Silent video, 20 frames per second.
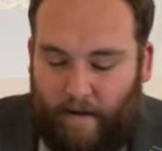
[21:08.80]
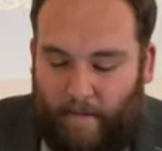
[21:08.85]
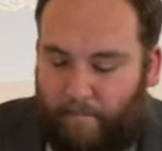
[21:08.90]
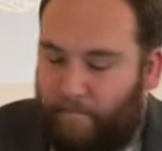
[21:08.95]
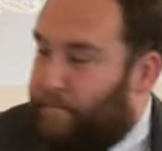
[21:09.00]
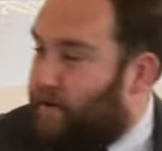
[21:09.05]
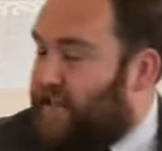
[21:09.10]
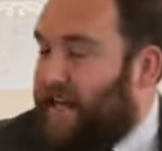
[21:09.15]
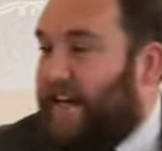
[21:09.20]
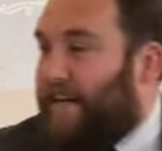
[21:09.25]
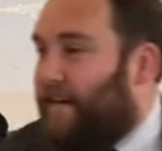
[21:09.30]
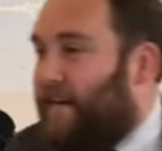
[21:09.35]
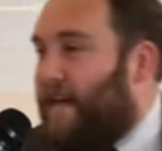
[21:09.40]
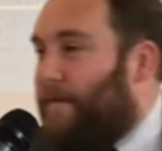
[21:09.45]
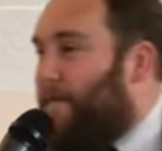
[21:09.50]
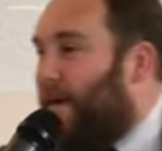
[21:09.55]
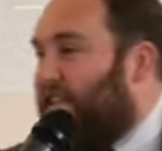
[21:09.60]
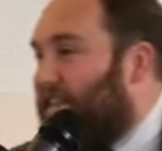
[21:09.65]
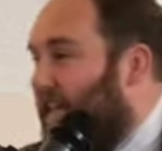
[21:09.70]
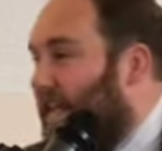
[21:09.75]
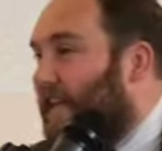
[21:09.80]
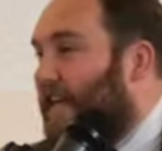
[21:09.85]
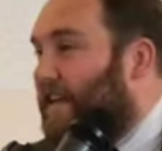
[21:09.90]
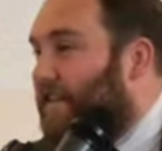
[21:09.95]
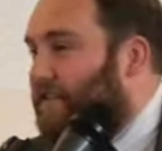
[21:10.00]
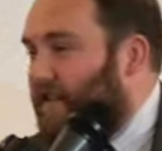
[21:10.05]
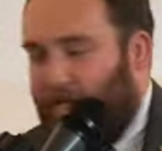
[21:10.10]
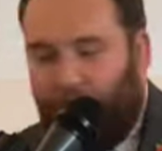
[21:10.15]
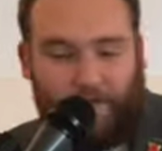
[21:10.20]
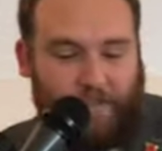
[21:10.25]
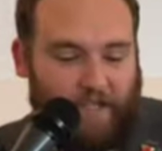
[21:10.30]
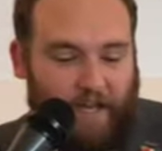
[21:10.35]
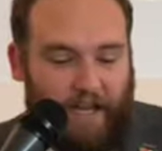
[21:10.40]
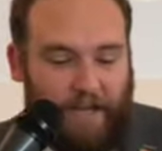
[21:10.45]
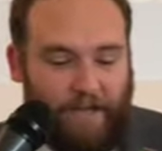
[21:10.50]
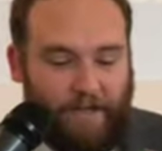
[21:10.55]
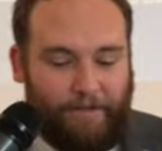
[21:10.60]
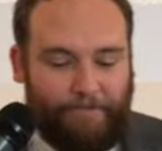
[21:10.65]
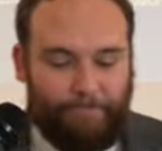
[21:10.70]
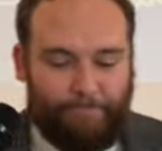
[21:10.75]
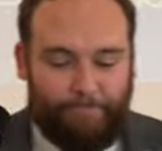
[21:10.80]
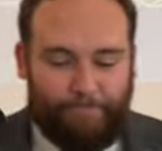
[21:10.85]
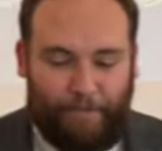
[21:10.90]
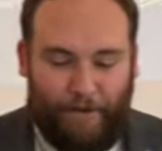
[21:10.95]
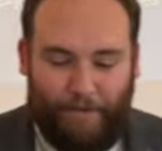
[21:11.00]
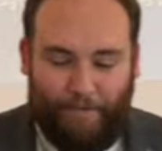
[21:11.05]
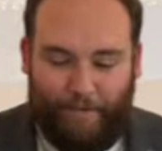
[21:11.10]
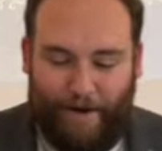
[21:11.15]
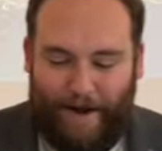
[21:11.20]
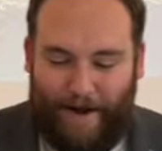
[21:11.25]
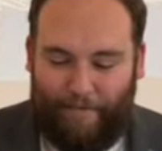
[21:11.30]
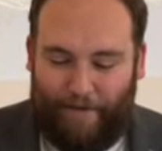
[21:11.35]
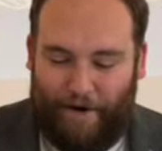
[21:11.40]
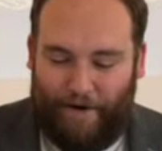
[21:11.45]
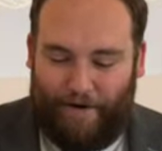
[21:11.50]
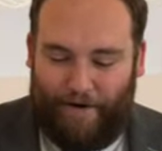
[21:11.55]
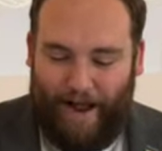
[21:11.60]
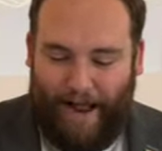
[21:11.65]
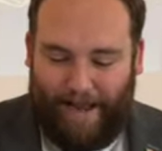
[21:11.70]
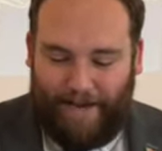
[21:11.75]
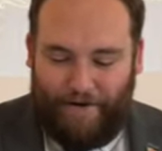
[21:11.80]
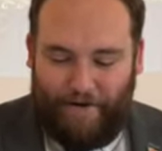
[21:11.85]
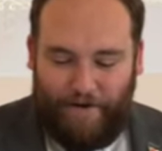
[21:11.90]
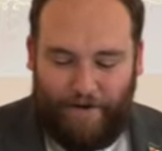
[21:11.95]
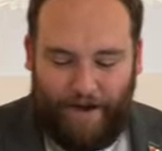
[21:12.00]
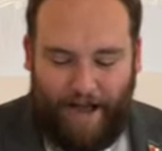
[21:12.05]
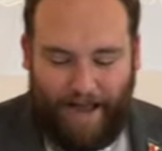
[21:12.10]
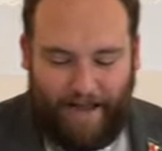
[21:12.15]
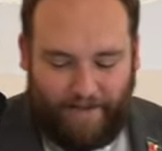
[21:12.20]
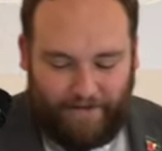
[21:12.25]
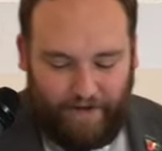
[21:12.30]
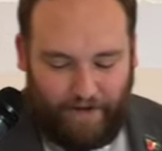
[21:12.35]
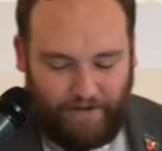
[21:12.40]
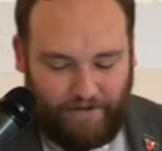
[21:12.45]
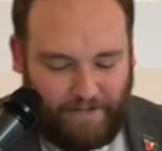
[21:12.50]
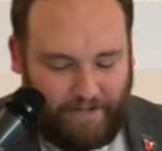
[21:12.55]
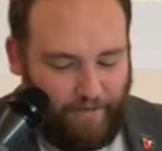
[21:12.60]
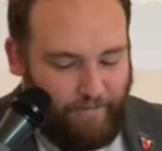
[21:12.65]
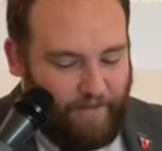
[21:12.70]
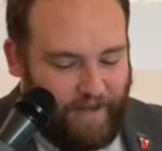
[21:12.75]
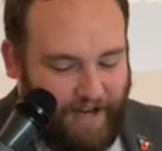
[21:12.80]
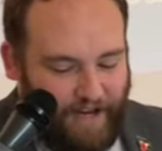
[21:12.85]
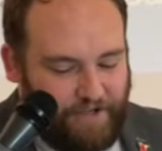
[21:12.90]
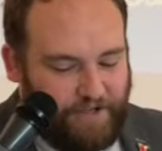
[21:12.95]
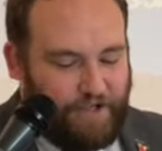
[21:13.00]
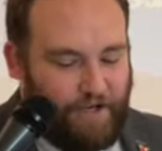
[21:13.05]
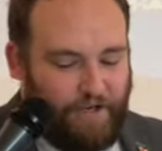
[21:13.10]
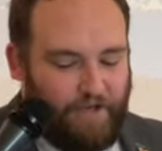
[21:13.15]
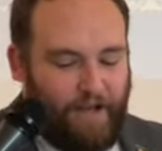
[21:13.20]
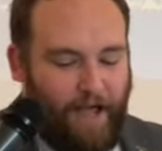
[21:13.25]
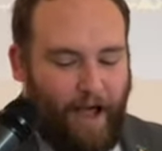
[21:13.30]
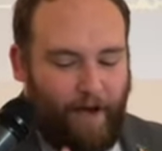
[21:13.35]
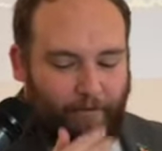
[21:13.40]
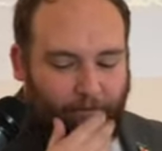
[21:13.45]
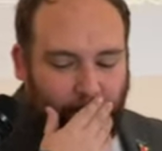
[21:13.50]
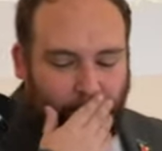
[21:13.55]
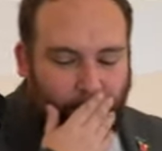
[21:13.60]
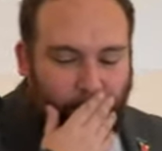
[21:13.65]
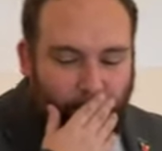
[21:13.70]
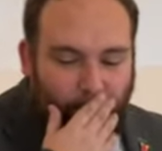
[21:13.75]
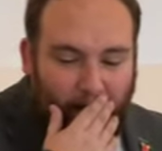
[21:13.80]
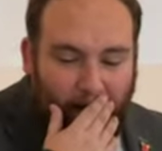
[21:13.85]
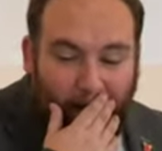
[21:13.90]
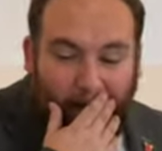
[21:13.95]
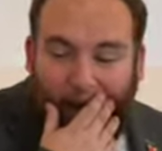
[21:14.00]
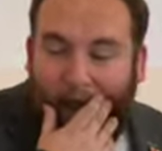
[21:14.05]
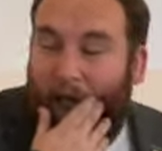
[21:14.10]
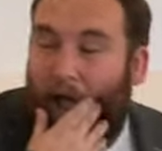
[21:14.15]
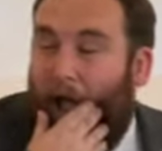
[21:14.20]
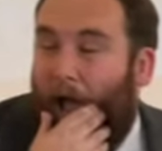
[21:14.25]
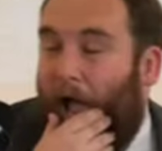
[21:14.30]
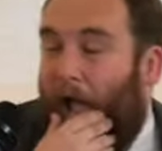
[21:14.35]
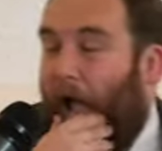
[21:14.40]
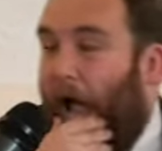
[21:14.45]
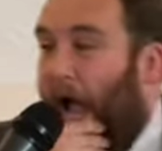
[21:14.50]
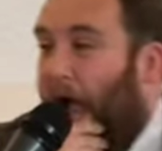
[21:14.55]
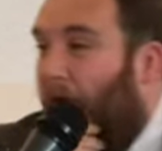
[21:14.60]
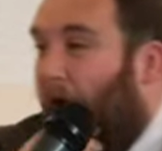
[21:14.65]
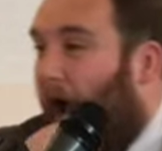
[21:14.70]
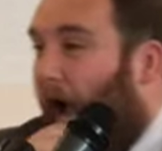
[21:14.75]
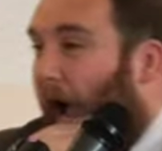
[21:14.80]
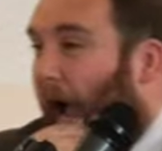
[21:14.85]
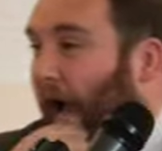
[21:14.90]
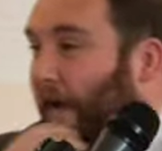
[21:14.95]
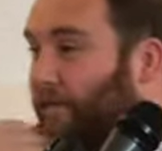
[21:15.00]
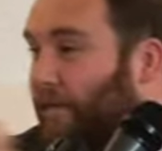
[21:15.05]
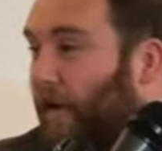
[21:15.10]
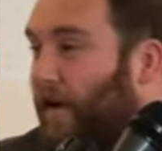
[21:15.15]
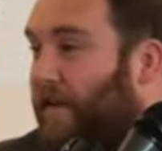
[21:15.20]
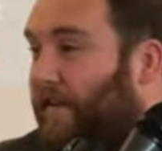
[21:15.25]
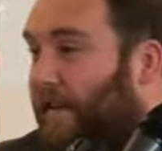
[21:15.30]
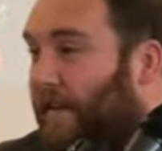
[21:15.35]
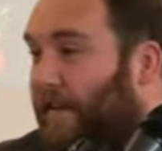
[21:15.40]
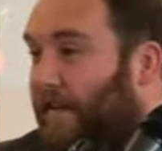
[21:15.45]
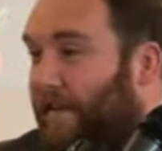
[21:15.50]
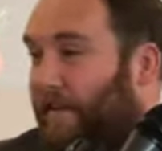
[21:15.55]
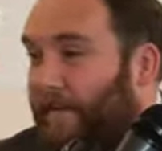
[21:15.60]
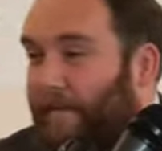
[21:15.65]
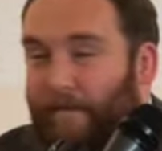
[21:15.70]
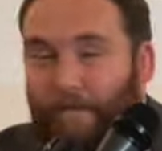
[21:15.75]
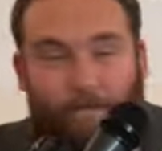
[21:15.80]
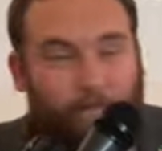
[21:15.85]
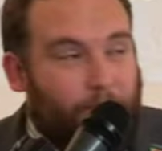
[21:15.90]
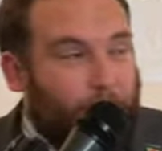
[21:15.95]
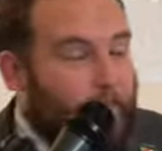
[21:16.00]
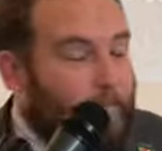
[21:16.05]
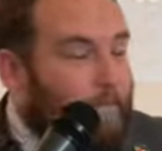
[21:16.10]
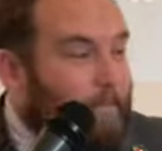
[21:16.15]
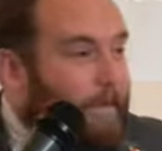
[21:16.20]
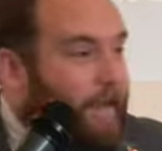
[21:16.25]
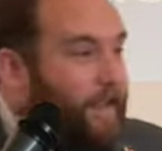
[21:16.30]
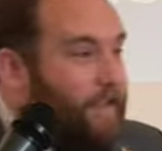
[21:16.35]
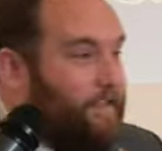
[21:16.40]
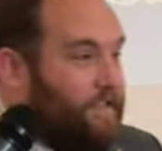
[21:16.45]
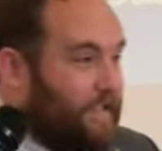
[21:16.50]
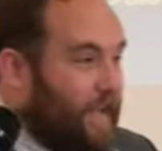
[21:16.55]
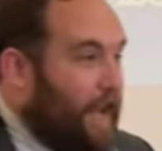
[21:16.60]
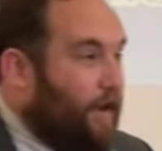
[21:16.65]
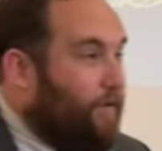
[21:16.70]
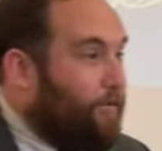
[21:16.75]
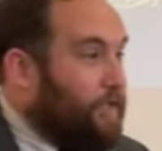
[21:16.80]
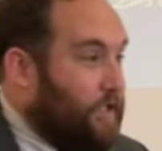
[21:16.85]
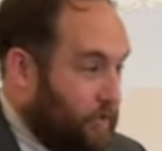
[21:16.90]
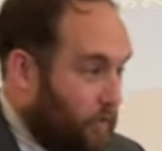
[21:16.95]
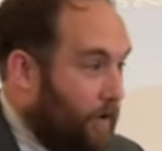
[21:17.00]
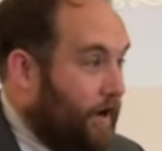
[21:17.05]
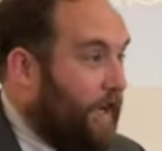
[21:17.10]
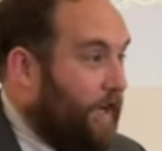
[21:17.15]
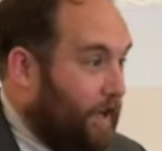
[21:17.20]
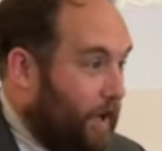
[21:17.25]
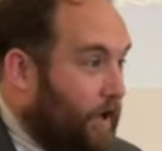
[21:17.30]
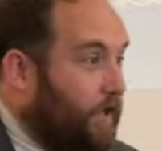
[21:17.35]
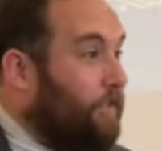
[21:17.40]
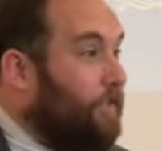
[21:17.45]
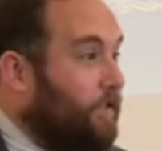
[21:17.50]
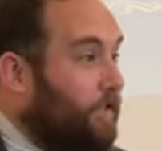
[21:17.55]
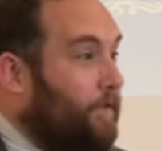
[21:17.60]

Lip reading: Particularly in my teenage years, whenever I knew I had done something I shouldn't have, I found that instead of sorting it out,